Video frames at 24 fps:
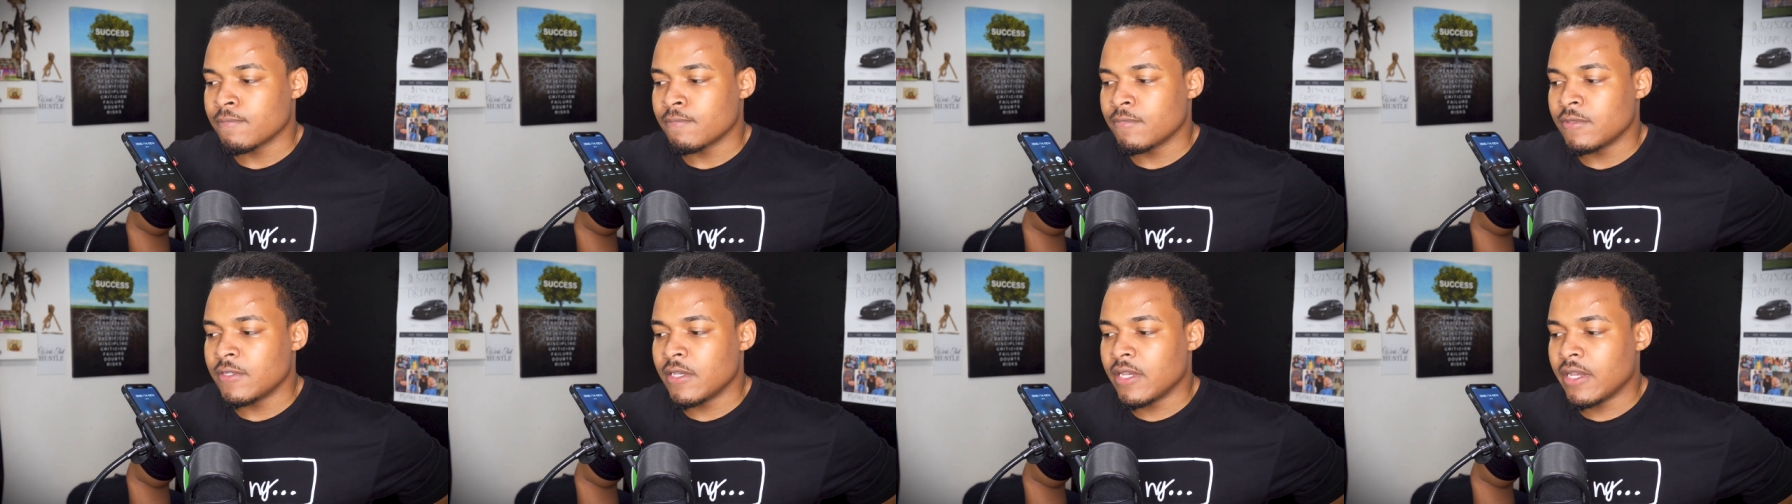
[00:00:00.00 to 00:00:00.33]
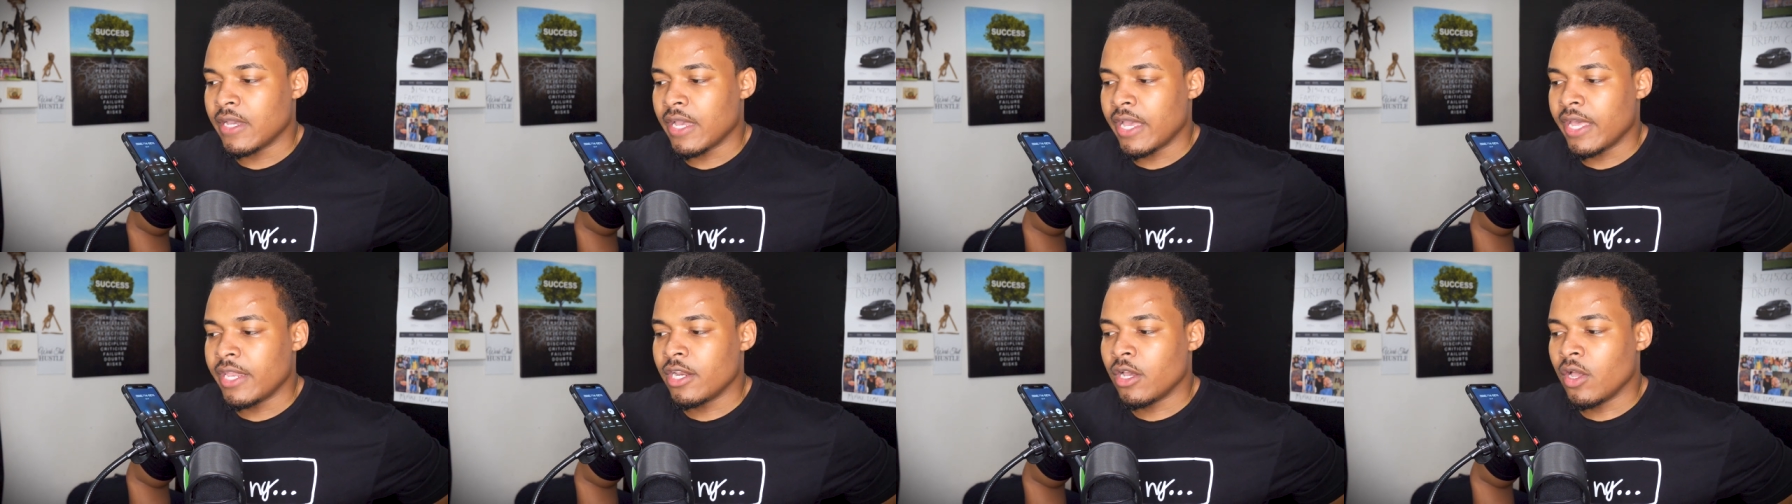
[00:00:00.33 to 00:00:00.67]

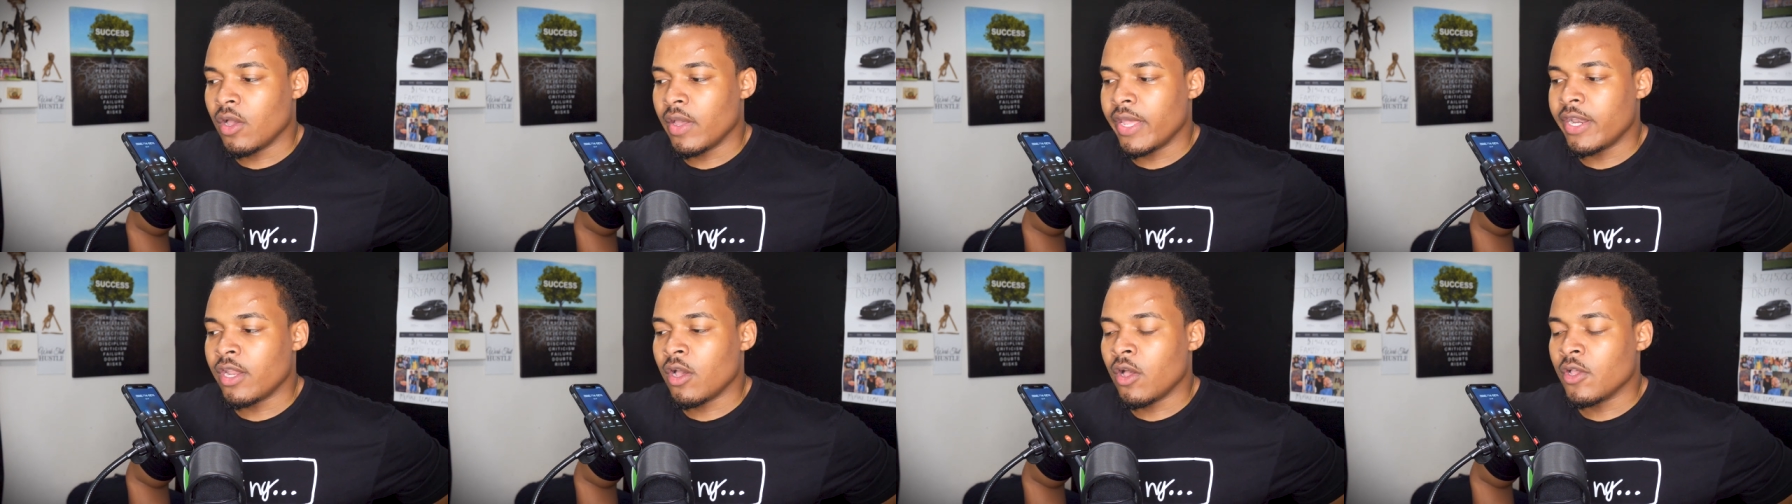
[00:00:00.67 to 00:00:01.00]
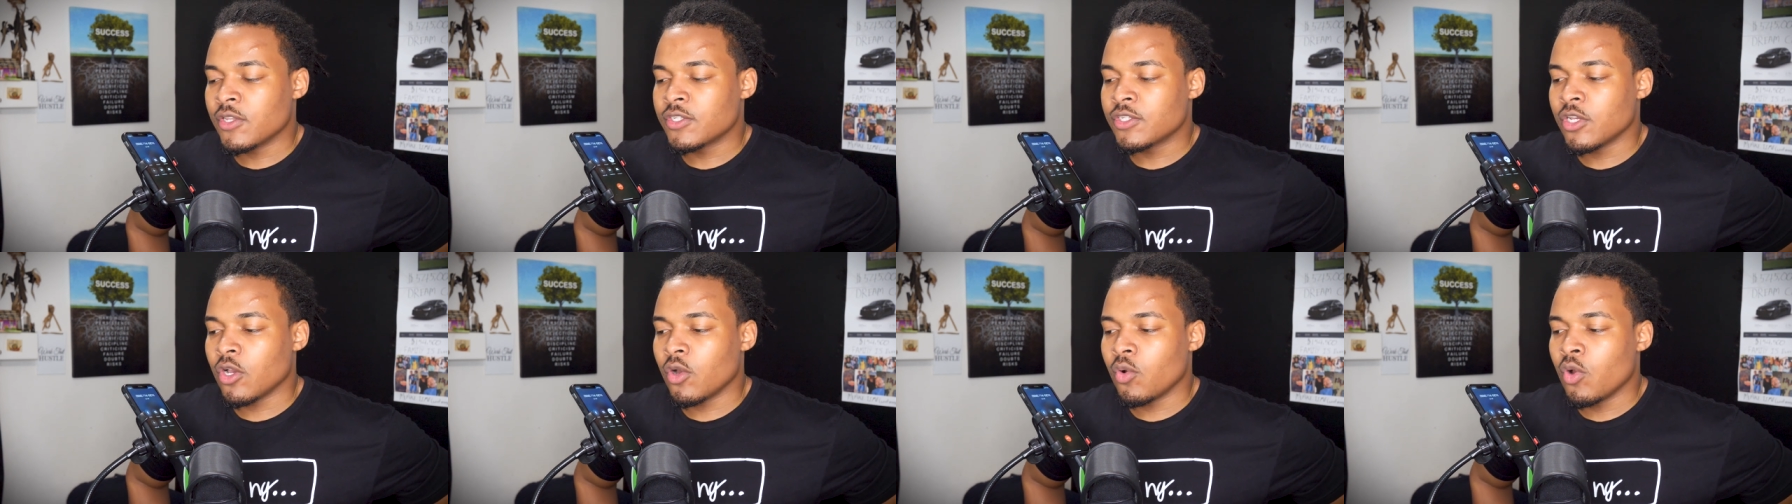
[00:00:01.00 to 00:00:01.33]
Yeah, and and
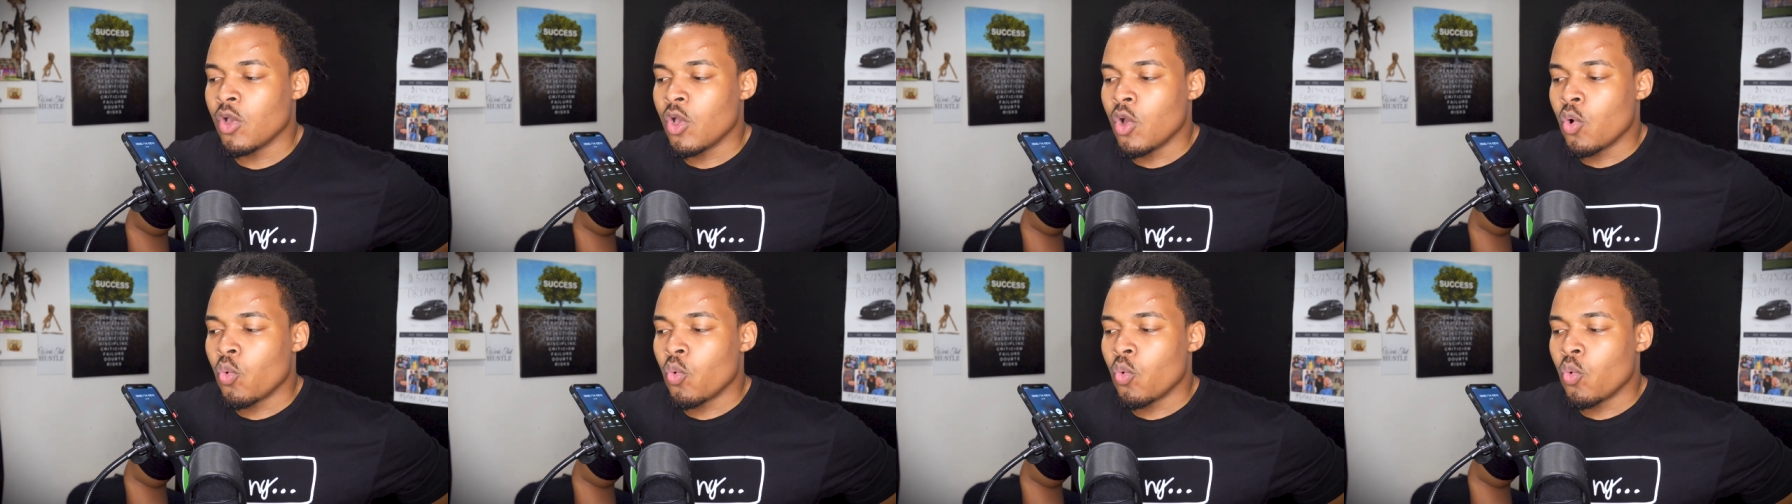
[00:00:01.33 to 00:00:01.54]
also